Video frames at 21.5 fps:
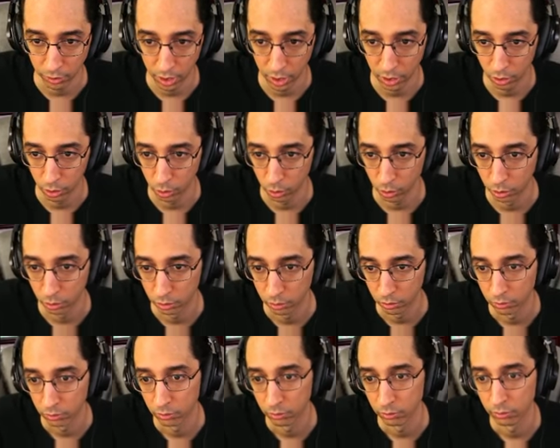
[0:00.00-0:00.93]
That's kind of cool.
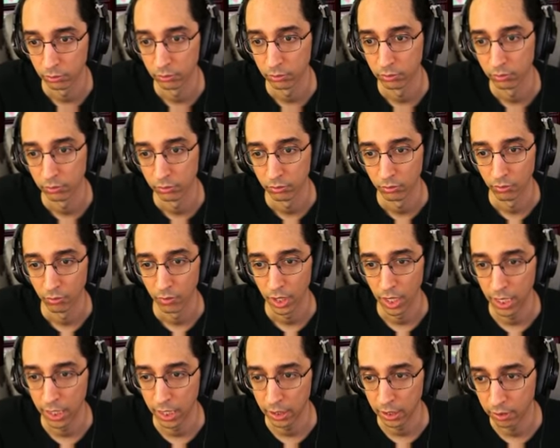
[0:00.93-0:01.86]

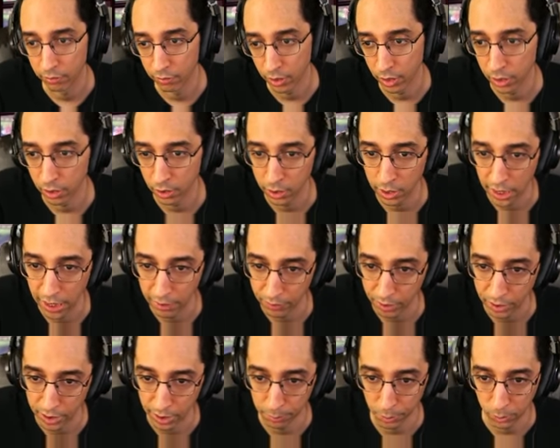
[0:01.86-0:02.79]
I inadvertently
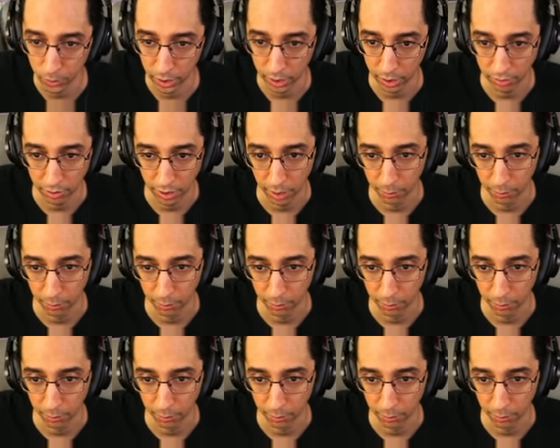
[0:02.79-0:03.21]
have a double rank